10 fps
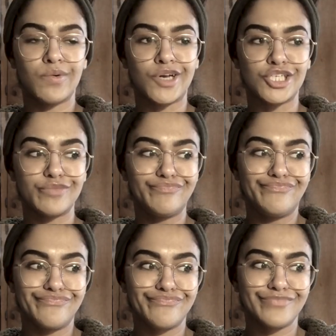which
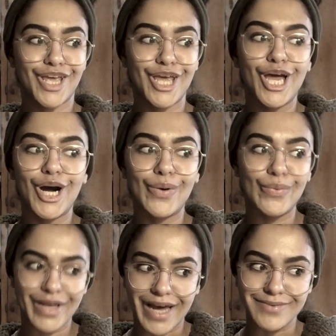
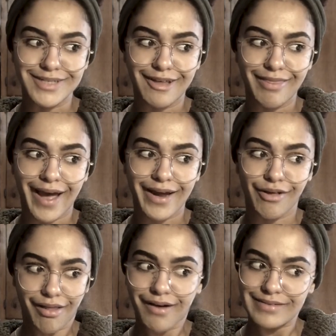we haven't done that in
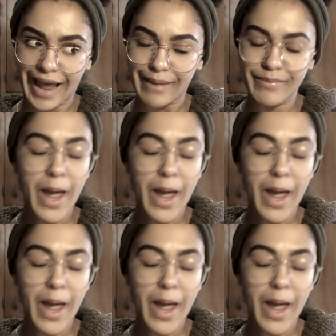a long time,